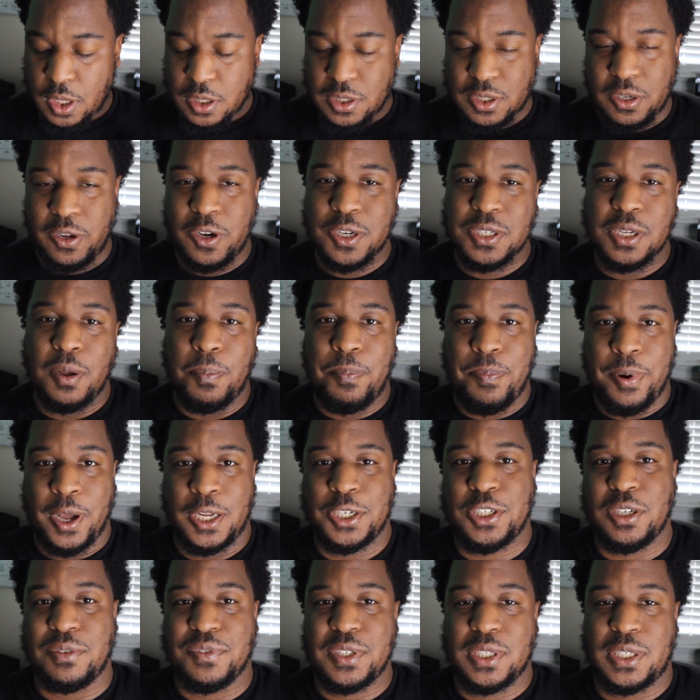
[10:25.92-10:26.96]
So there's a
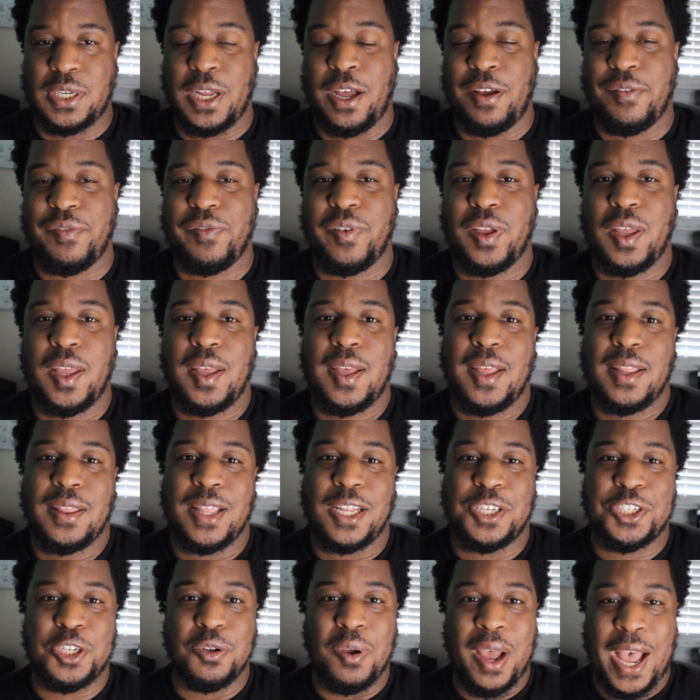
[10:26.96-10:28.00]
bunch of stuff
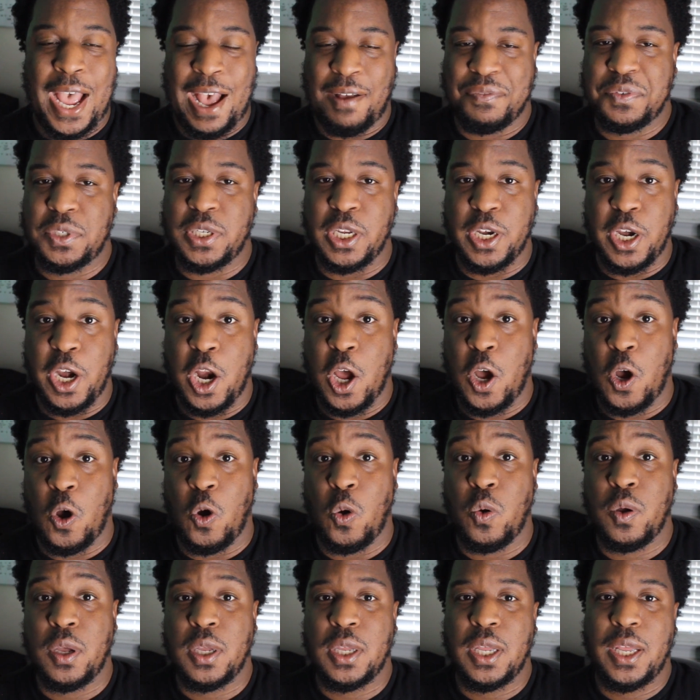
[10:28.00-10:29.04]
that you have to
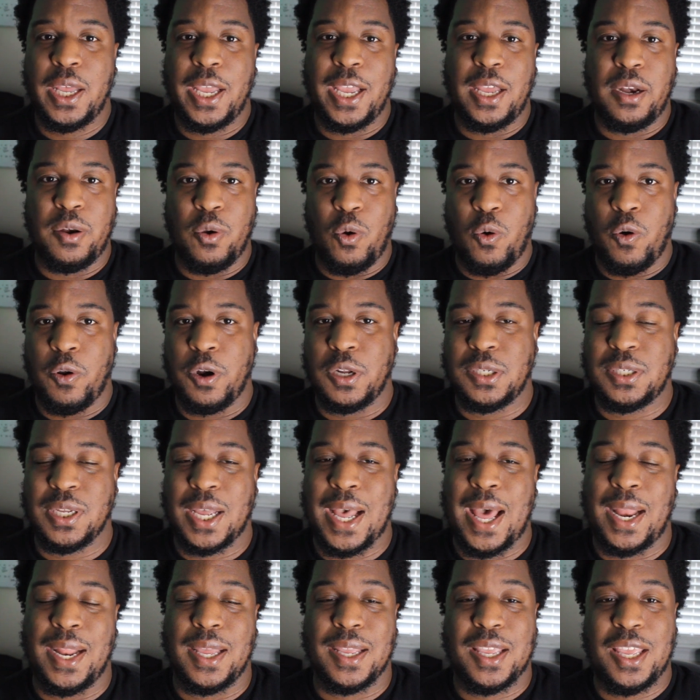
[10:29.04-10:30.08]
know in order to
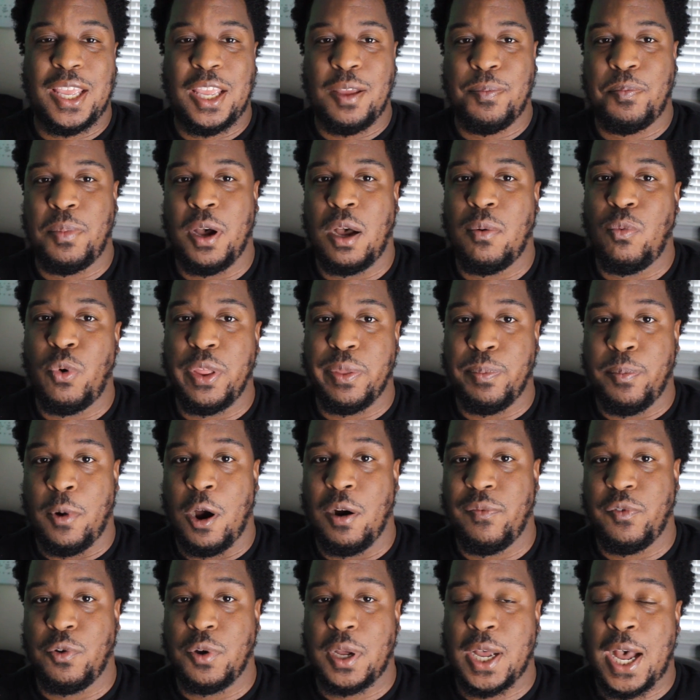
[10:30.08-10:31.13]
kind of keep up with
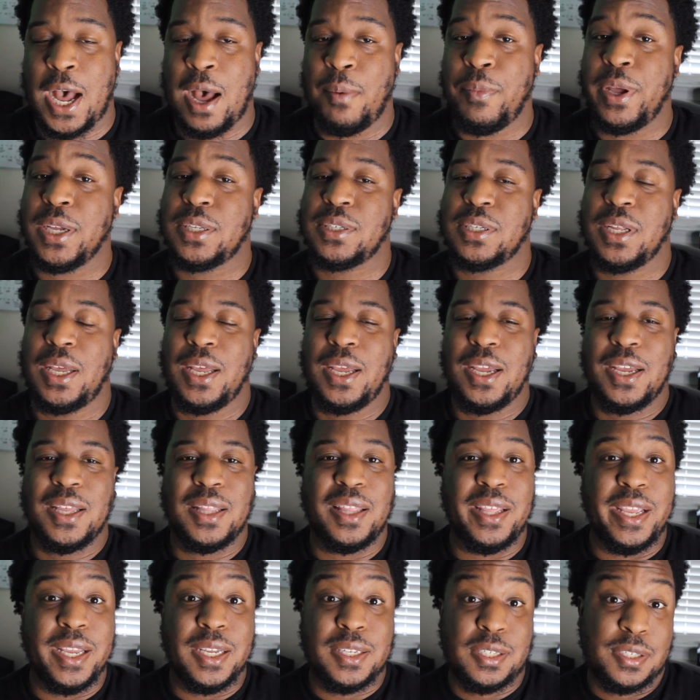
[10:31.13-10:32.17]
Marvel Comics.
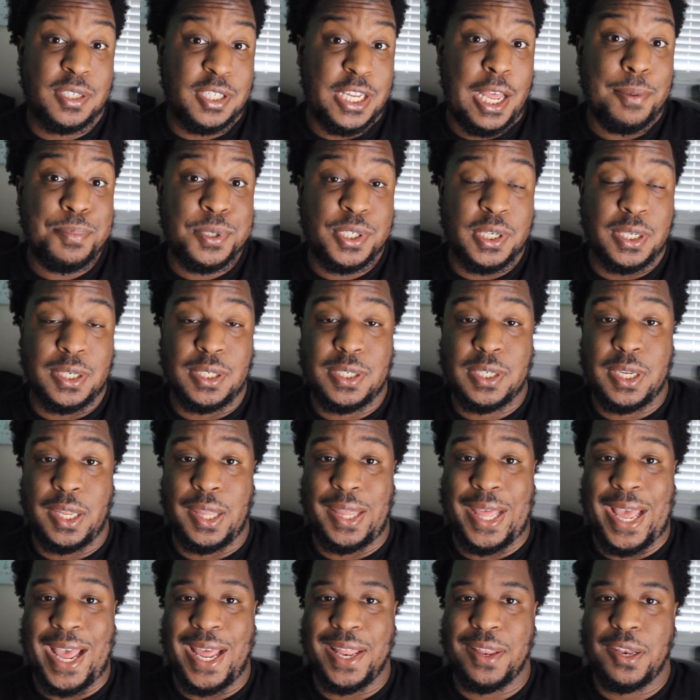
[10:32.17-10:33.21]
The exception to
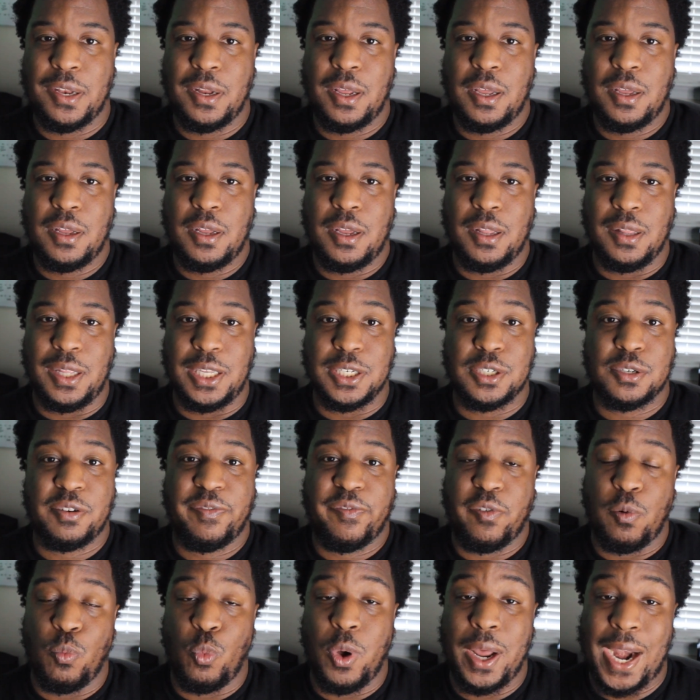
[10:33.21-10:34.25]
that, at least
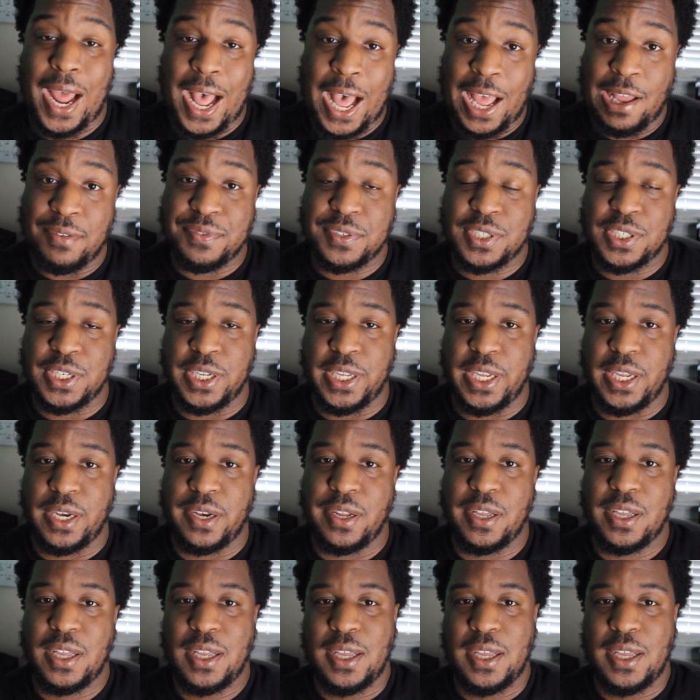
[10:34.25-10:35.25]
from what I've seen,